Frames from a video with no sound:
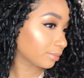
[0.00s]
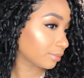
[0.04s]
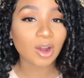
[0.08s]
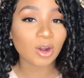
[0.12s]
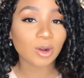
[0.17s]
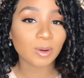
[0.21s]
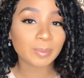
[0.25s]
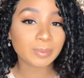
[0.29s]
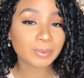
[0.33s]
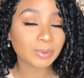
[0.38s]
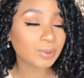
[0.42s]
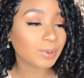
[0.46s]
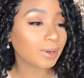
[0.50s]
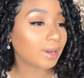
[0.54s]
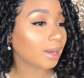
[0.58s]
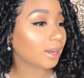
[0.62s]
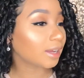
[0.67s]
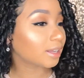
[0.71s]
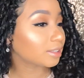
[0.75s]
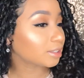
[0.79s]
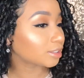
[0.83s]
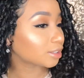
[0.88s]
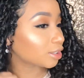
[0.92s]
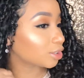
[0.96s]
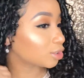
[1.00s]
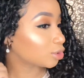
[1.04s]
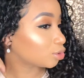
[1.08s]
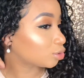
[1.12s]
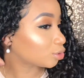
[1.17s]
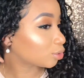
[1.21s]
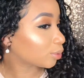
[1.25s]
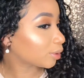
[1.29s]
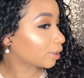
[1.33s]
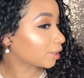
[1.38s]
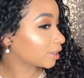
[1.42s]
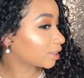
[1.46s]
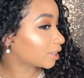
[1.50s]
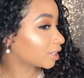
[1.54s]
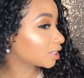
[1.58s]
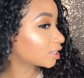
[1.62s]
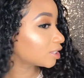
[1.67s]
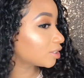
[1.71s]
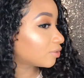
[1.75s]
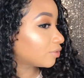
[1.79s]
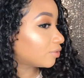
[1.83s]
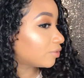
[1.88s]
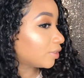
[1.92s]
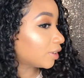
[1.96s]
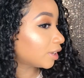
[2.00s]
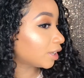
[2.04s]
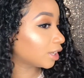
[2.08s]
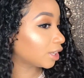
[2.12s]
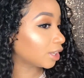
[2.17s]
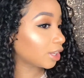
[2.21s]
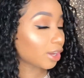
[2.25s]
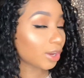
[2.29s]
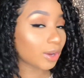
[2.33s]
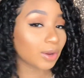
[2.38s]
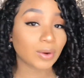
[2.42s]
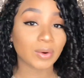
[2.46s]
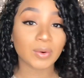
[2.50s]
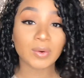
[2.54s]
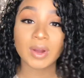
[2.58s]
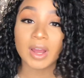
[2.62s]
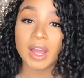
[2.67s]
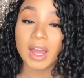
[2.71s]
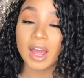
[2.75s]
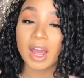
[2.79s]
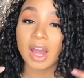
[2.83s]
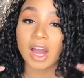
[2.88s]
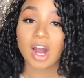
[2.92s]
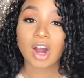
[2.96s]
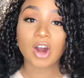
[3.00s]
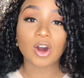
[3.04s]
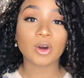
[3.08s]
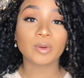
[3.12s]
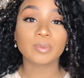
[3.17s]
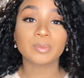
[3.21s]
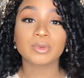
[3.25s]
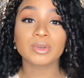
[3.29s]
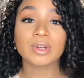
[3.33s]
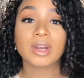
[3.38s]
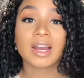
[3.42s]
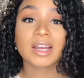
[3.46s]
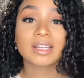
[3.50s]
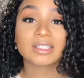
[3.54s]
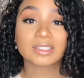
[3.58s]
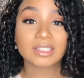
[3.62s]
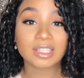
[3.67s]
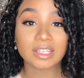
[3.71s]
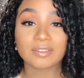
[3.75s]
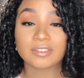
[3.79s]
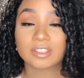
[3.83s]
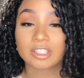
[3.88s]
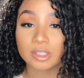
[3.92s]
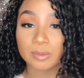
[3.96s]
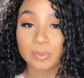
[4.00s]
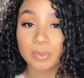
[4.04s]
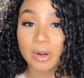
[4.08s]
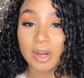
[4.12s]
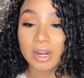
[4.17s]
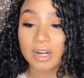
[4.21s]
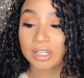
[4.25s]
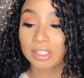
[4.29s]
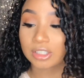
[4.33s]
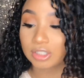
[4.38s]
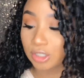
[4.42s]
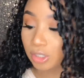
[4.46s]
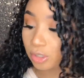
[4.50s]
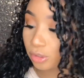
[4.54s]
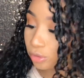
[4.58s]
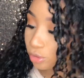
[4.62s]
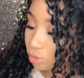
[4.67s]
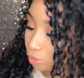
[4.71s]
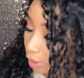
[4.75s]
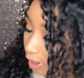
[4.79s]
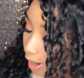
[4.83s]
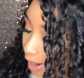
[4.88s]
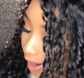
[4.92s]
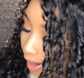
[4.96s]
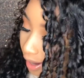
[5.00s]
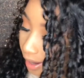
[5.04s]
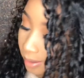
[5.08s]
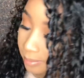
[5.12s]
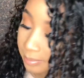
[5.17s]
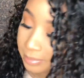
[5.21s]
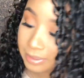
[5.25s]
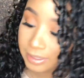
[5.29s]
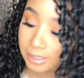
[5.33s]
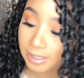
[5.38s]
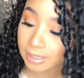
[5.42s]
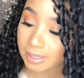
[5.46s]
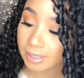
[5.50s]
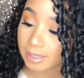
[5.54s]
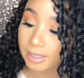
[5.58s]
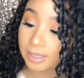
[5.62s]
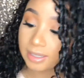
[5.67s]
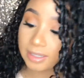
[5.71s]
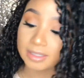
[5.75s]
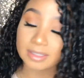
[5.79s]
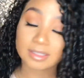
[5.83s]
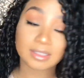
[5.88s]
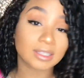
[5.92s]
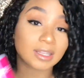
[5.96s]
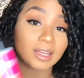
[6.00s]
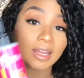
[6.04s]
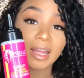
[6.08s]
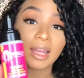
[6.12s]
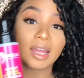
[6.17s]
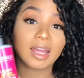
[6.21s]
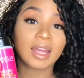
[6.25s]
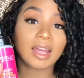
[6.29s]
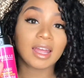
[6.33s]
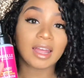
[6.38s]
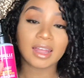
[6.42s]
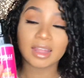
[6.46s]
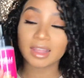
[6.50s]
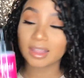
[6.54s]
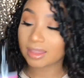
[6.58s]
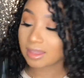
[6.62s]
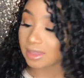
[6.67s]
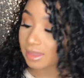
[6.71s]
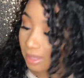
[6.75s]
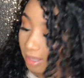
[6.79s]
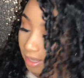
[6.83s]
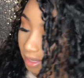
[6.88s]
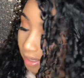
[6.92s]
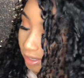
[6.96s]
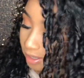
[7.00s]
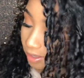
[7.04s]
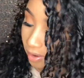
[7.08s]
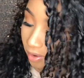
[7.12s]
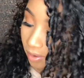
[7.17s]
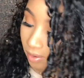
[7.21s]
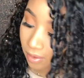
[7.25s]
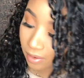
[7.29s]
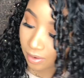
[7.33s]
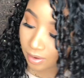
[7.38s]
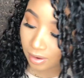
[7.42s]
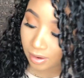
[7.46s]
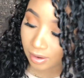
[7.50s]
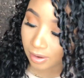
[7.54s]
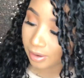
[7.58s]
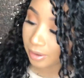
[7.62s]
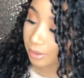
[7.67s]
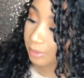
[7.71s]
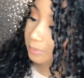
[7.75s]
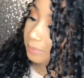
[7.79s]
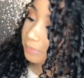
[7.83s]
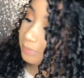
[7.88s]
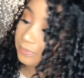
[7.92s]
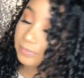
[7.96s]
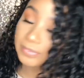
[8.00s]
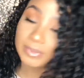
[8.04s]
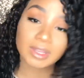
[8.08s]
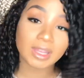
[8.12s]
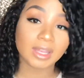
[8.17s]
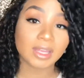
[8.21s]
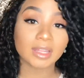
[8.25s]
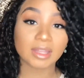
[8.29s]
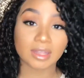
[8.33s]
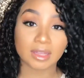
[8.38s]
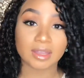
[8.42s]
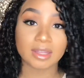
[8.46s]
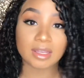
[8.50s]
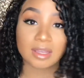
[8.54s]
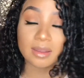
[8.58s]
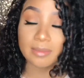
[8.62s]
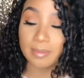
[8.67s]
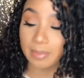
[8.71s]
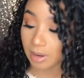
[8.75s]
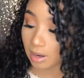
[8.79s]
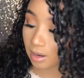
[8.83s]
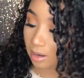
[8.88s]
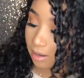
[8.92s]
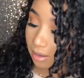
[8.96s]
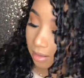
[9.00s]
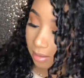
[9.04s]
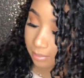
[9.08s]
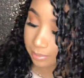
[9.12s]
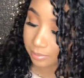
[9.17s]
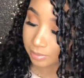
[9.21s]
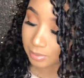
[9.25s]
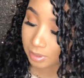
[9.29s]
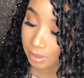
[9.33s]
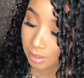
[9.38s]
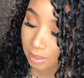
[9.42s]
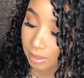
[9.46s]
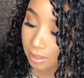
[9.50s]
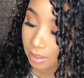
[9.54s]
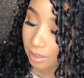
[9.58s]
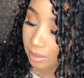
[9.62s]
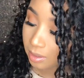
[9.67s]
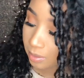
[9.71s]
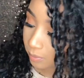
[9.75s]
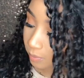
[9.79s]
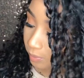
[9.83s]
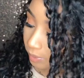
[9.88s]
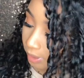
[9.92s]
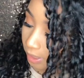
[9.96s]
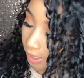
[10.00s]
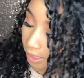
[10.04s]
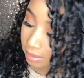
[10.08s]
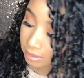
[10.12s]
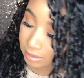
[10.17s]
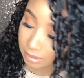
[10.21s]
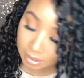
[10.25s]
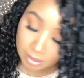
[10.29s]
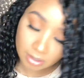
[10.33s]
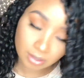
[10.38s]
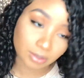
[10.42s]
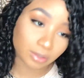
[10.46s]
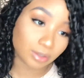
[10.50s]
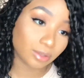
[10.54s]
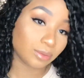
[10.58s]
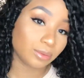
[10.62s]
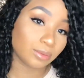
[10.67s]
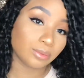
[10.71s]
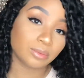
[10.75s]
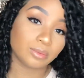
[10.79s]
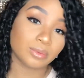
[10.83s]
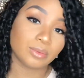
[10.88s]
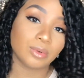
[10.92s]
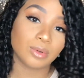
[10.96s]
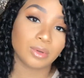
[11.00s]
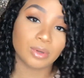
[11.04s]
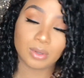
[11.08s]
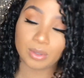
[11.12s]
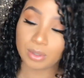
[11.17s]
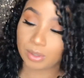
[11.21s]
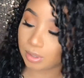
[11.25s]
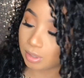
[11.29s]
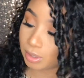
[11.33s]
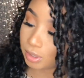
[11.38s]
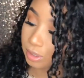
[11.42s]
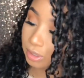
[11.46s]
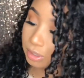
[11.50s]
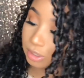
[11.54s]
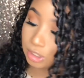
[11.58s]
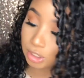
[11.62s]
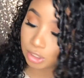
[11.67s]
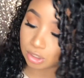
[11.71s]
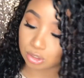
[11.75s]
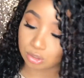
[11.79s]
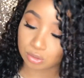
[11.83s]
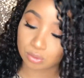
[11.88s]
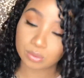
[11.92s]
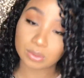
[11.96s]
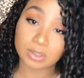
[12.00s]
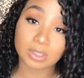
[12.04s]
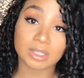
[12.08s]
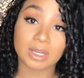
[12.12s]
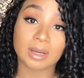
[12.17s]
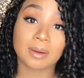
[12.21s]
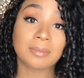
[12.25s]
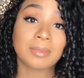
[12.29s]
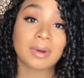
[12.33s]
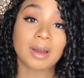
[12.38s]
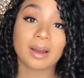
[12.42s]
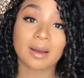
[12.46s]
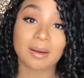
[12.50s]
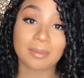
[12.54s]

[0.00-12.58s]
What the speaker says: I hope you guys enjoyed this video. I hope you guys give these products a try because they are the bomb. When I tell you, get you some